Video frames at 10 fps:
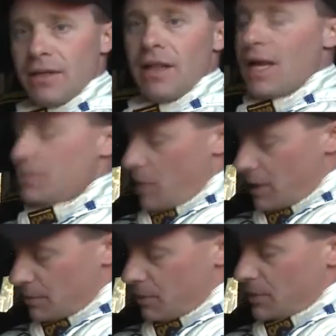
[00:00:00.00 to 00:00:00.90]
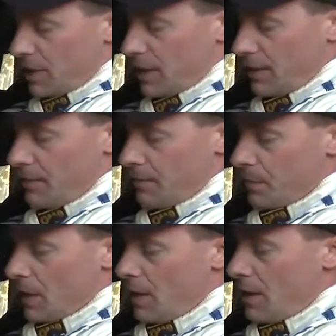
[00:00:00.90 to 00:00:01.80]
to the last possible second.
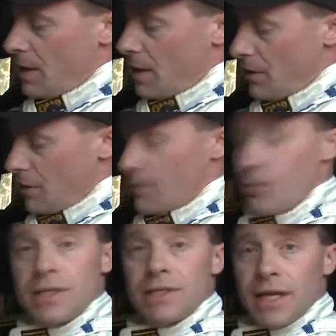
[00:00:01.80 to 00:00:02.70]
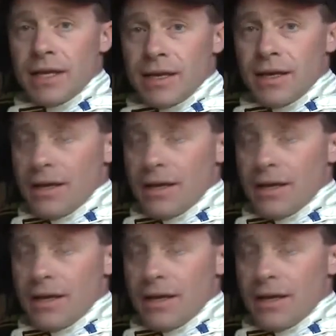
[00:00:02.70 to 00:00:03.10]
Alarm reset